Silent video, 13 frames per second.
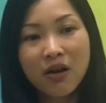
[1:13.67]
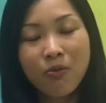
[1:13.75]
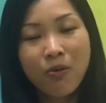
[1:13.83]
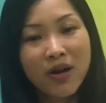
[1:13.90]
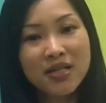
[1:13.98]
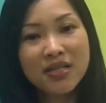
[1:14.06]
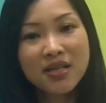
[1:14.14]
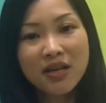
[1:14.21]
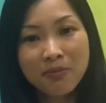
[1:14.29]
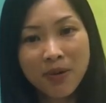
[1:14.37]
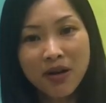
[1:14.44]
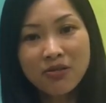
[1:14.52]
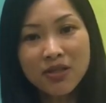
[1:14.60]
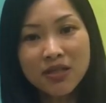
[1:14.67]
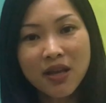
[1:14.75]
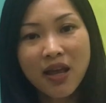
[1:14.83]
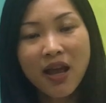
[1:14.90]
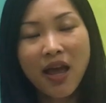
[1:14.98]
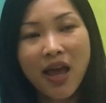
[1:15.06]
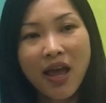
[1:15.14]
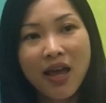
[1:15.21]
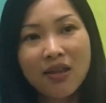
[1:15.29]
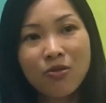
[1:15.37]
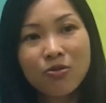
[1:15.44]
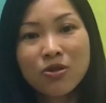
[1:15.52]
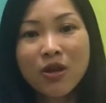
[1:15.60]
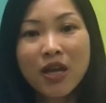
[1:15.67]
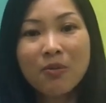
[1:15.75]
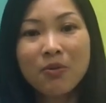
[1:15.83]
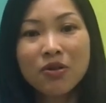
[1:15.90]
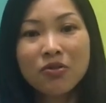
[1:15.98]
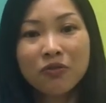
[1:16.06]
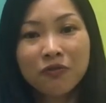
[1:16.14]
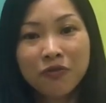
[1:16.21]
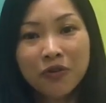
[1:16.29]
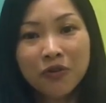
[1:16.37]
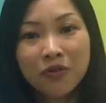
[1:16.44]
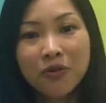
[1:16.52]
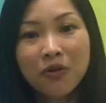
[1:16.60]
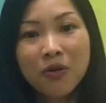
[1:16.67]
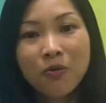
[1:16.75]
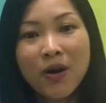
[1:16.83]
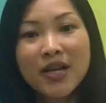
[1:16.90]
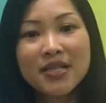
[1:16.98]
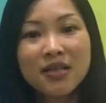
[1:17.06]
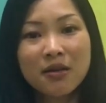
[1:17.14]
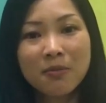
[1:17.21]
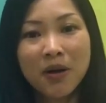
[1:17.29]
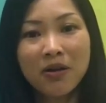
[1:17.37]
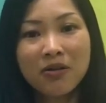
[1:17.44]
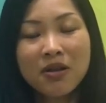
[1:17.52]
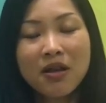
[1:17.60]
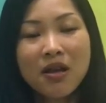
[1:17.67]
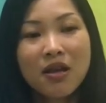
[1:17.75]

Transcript: what is it about, and also able to feel what is it about.